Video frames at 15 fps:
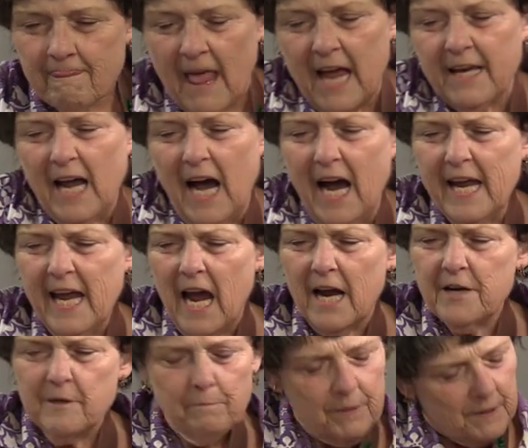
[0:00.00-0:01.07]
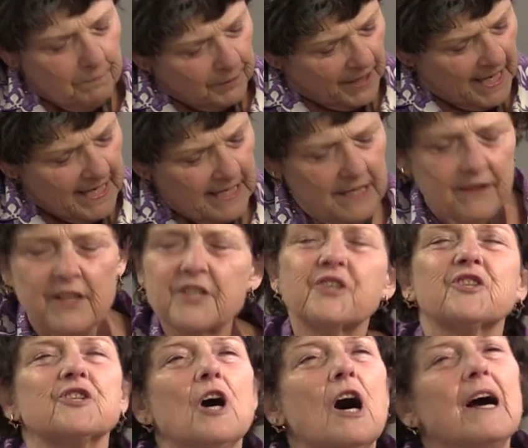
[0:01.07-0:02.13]
And I hadn't been playing
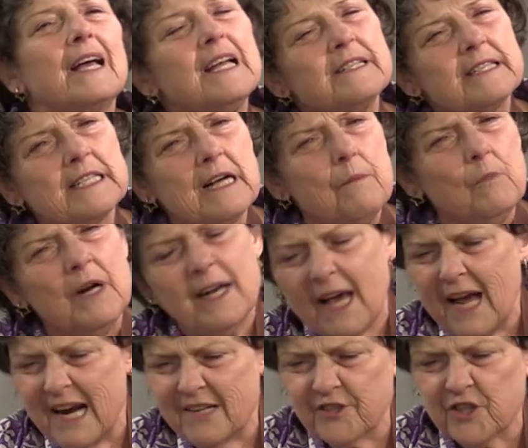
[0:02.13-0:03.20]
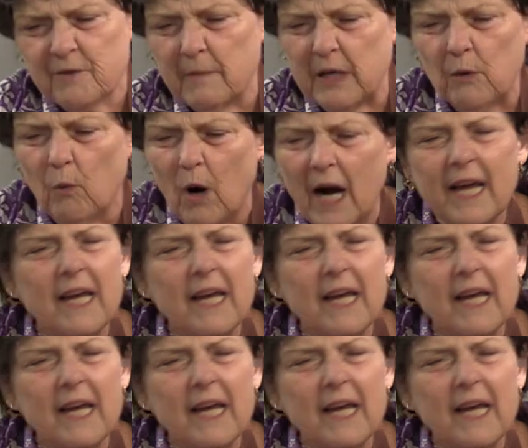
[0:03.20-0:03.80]
this song, and someone asked me why